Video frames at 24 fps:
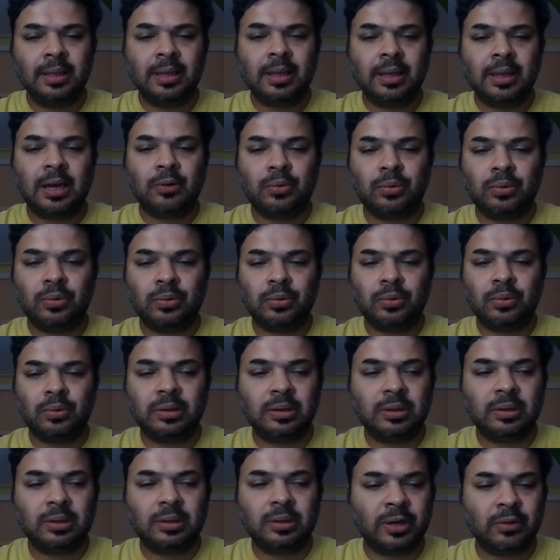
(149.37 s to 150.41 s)

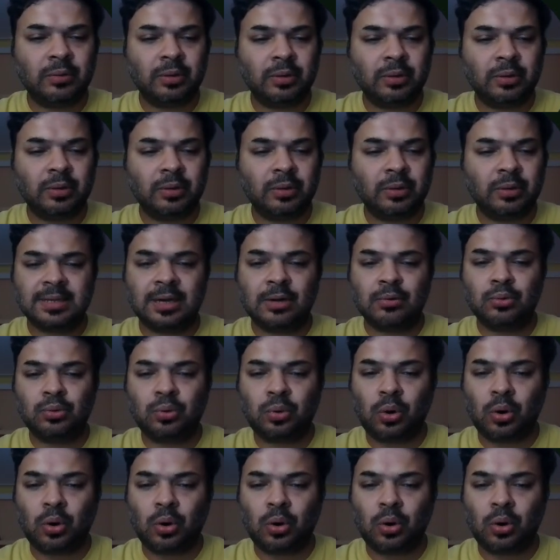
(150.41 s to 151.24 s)
What you learn is how to